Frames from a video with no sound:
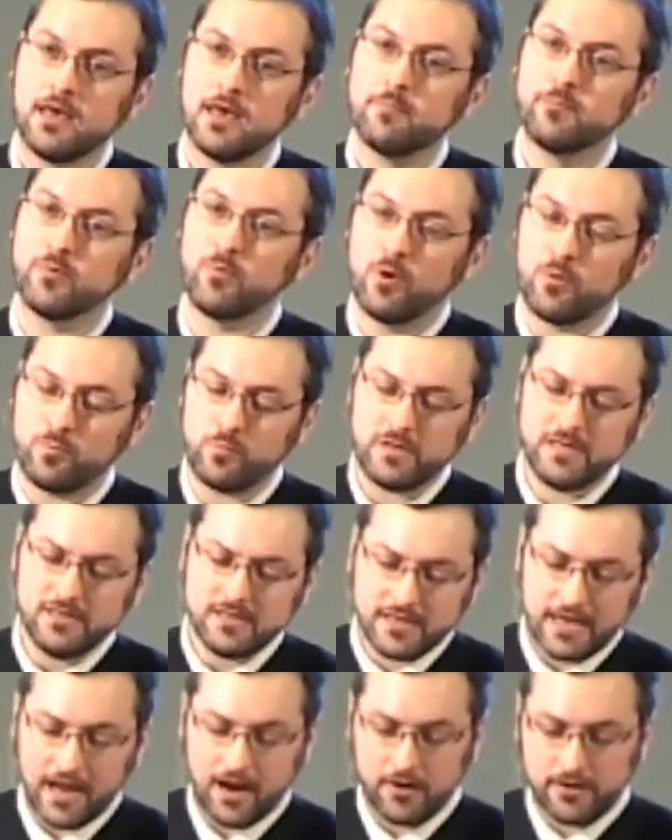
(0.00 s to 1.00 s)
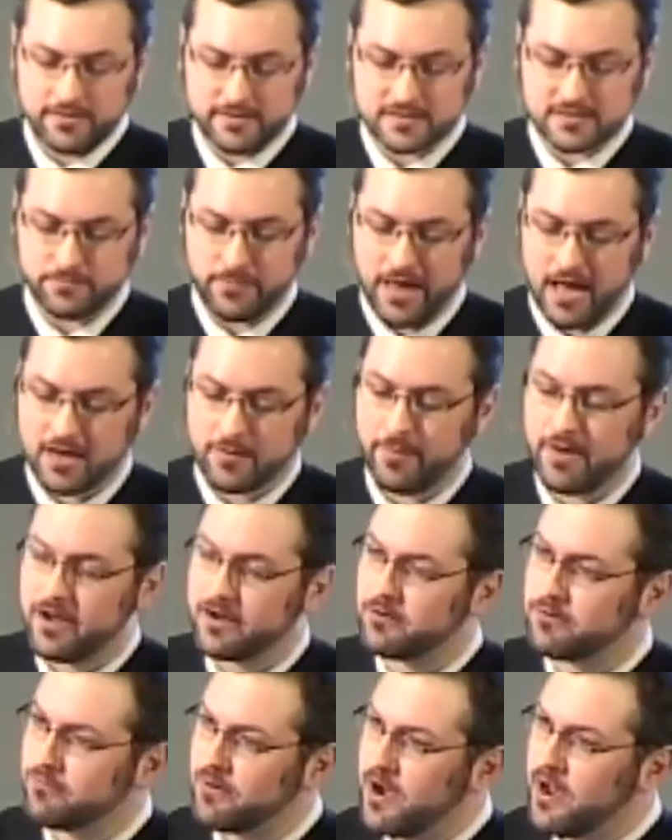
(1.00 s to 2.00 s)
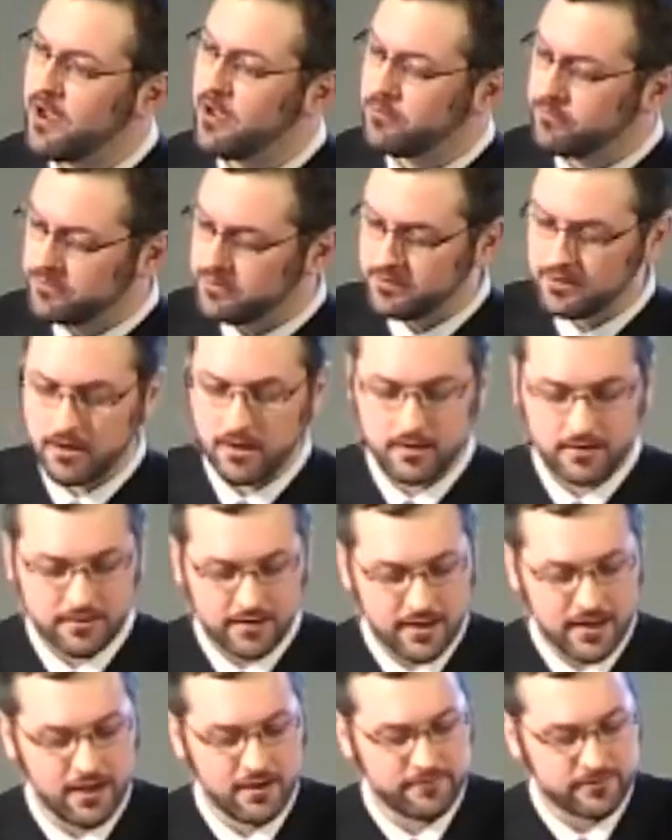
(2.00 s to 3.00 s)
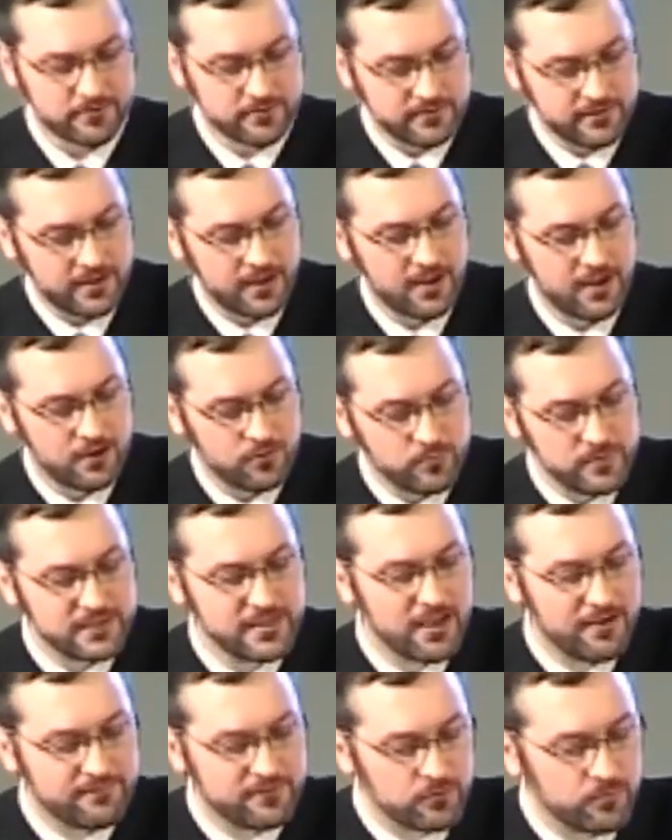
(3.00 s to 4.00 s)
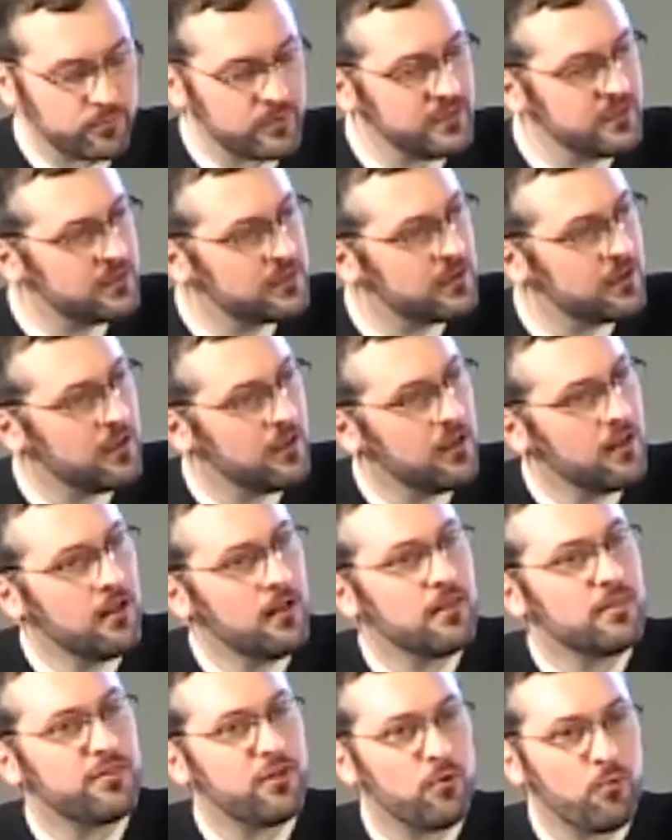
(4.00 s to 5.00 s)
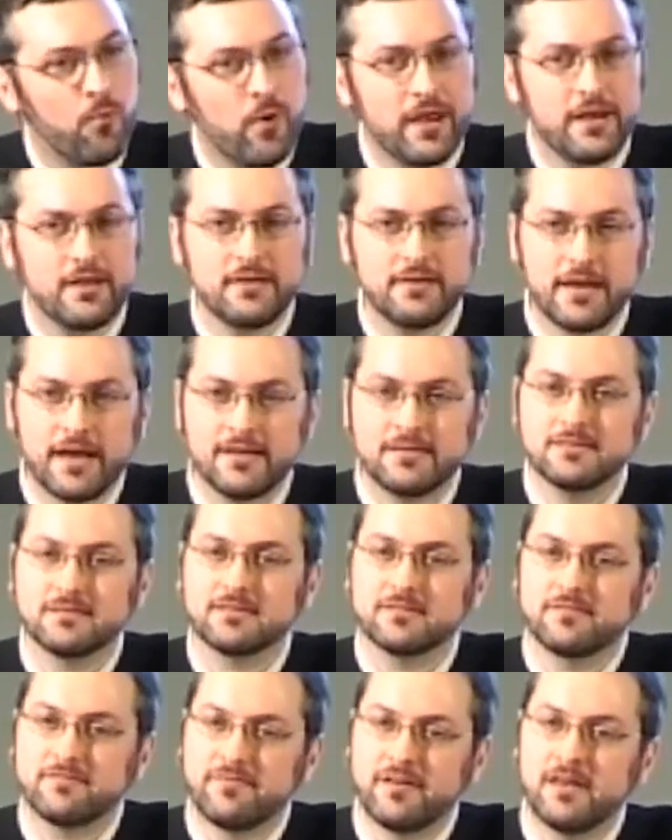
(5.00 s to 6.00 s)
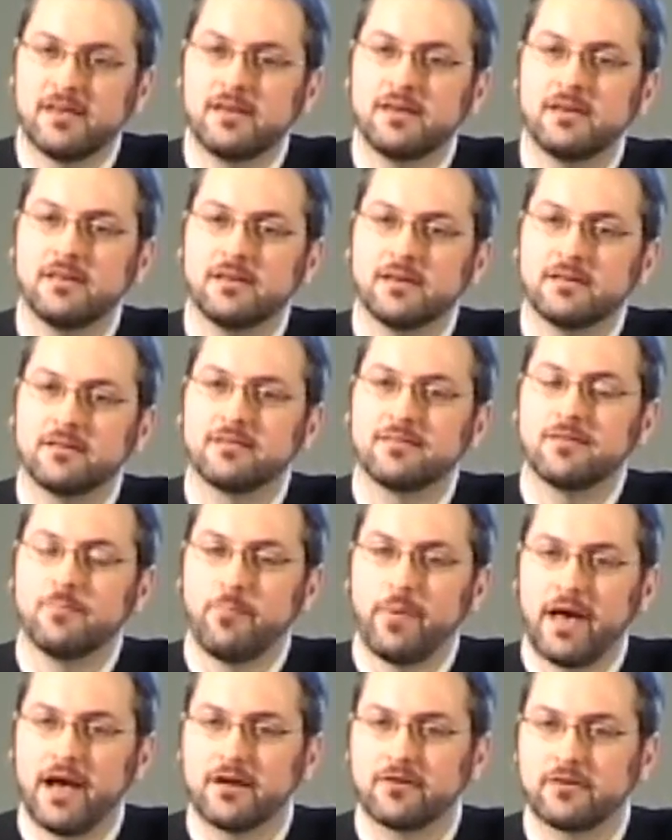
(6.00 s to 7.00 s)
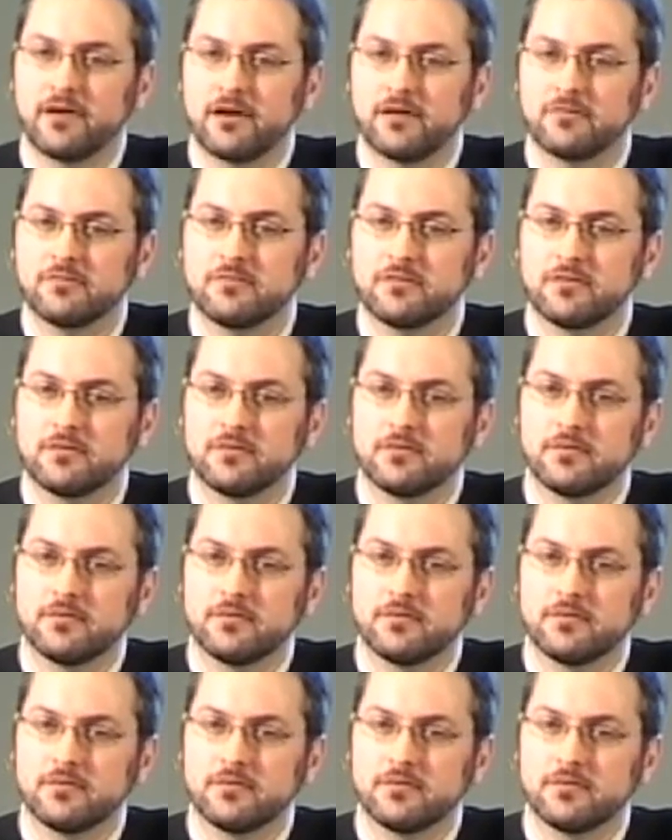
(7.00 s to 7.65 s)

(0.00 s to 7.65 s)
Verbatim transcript: But when we carry this backpack around, day after day, week after week, the weight tends to fade into the background.